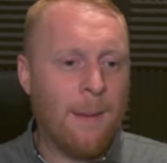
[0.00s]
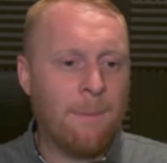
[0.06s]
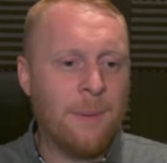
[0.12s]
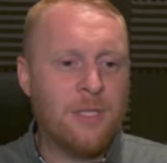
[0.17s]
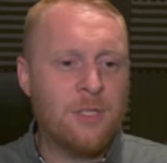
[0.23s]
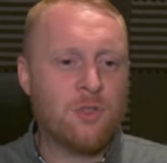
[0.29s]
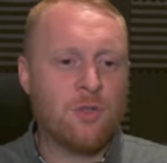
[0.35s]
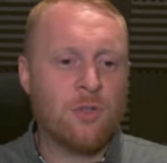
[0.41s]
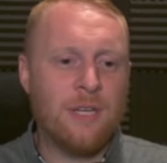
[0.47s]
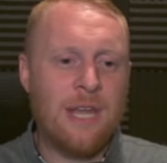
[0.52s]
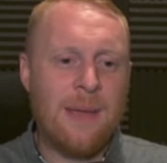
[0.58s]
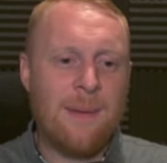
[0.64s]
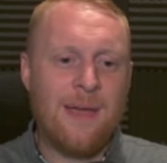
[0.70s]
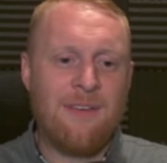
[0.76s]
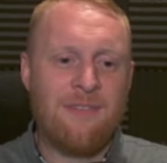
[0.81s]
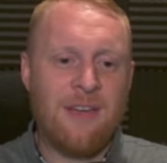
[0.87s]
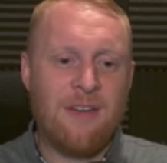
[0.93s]
Blingtron
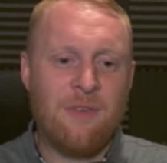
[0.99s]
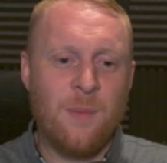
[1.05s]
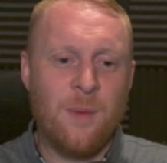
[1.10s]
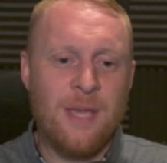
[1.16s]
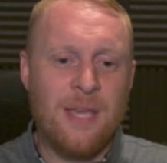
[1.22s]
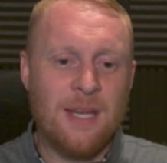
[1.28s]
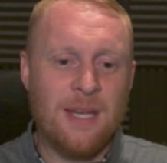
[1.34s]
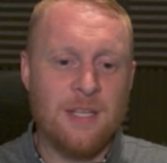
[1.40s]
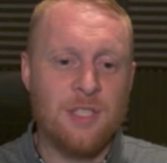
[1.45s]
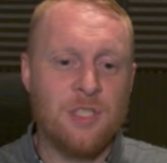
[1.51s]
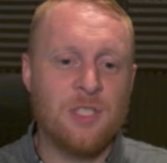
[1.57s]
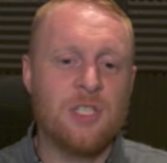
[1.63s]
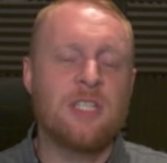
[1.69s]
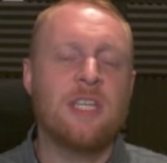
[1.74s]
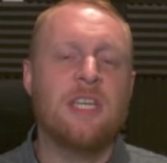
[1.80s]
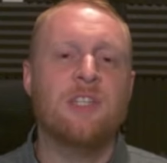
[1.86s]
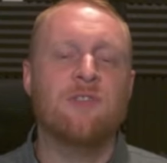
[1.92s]
DMF every week in addition to
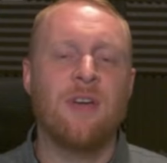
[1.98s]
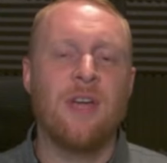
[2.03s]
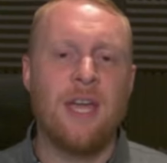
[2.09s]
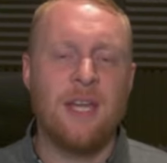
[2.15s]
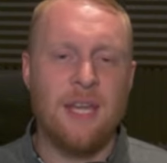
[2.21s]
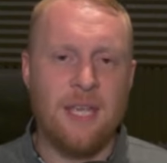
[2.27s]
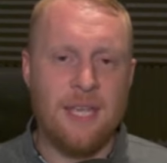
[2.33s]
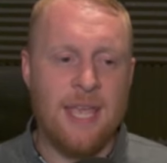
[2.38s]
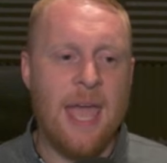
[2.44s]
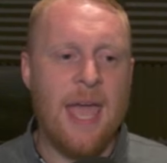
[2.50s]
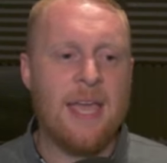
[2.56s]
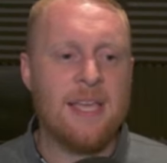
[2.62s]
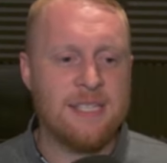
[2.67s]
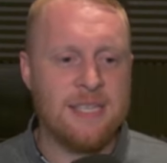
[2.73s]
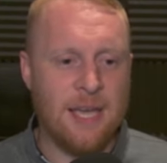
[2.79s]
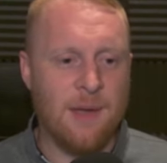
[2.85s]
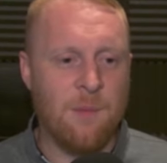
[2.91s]
Siege and Raid.
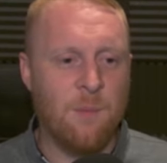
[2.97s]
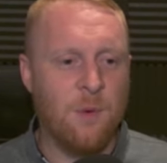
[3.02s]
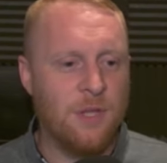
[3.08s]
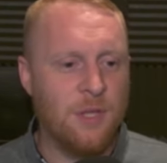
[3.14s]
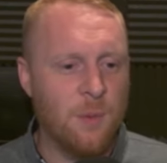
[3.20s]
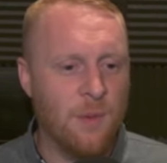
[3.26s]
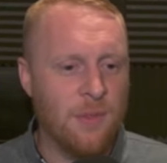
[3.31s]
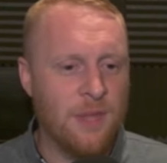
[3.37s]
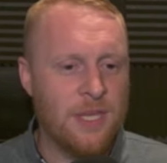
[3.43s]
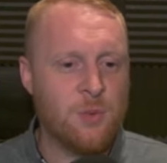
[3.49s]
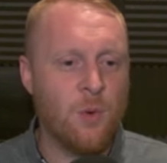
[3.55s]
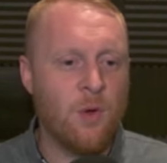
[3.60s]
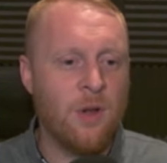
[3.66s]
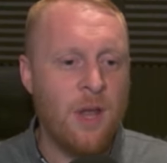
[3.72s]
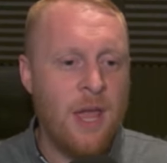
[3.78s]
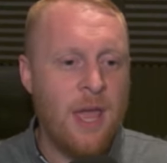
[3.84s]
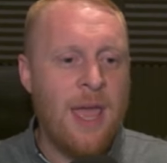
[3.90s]
Yes, I'm with you on this
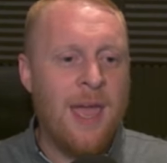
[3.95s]
one.